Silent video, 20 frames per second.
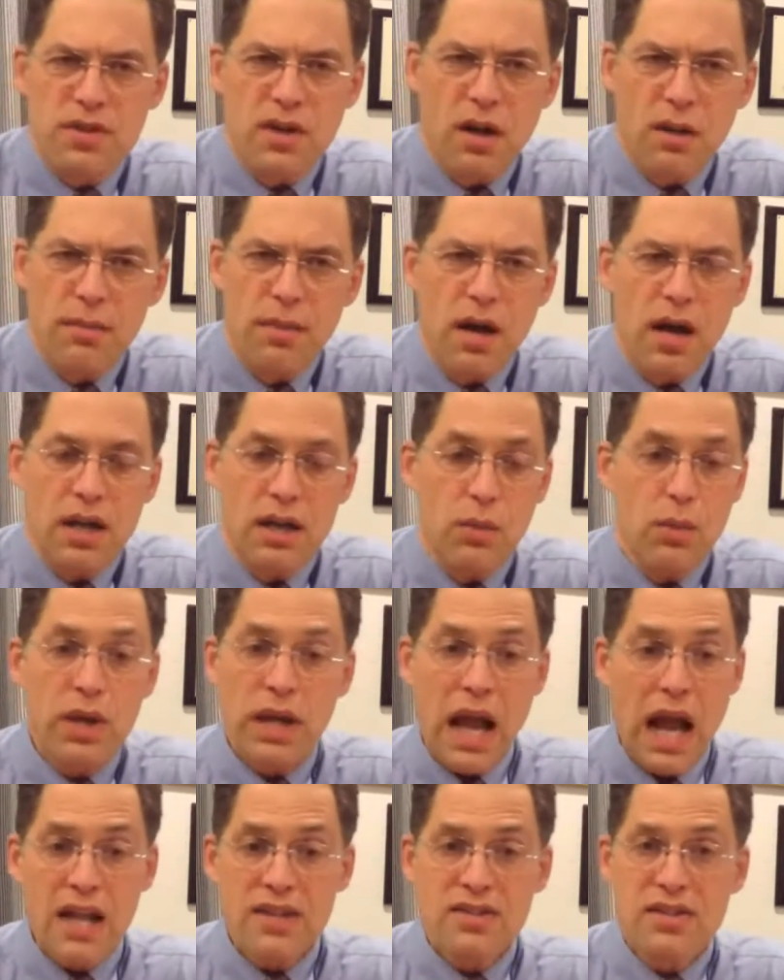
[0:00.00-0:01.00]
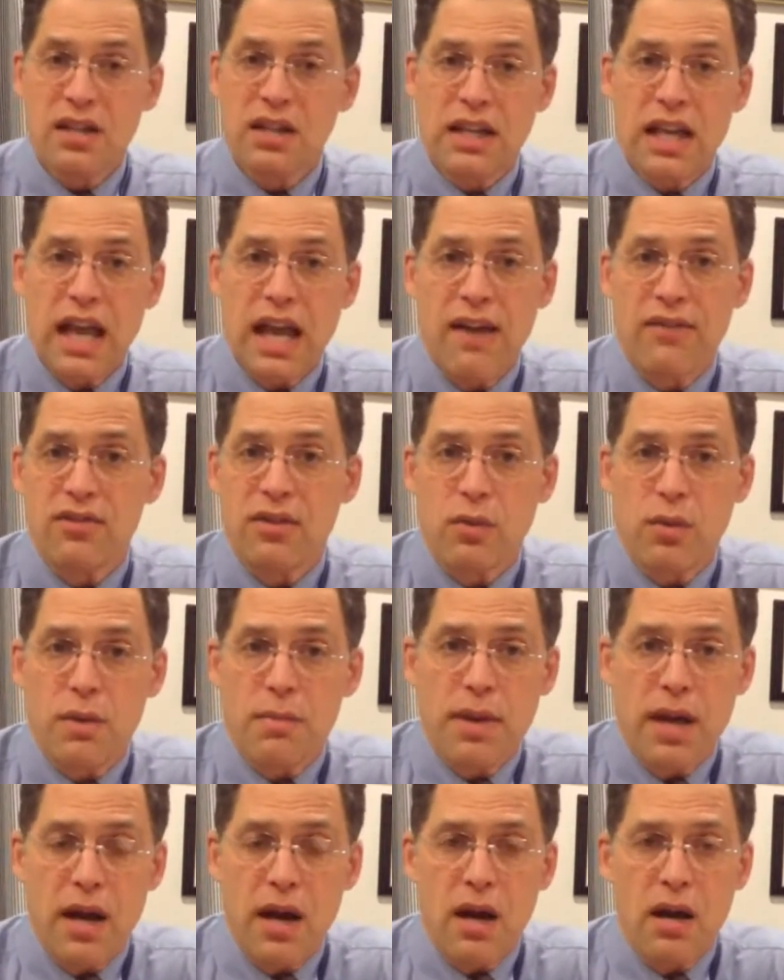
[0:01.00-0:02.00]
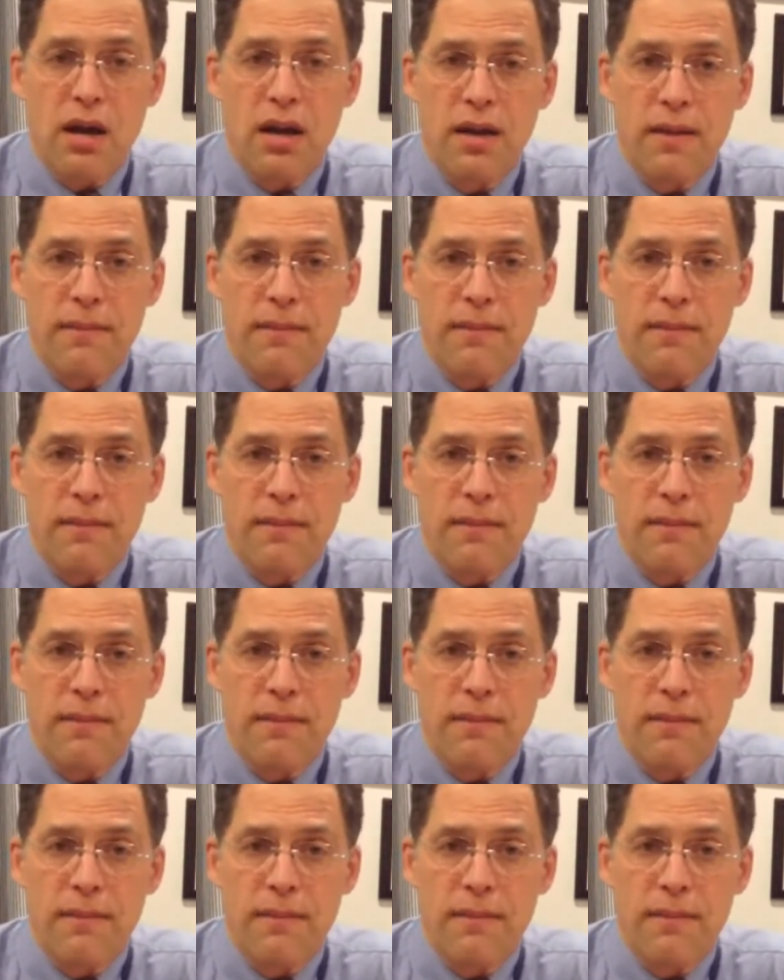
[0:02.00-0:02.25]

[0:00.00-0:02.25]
in our body. We constantly have to repair.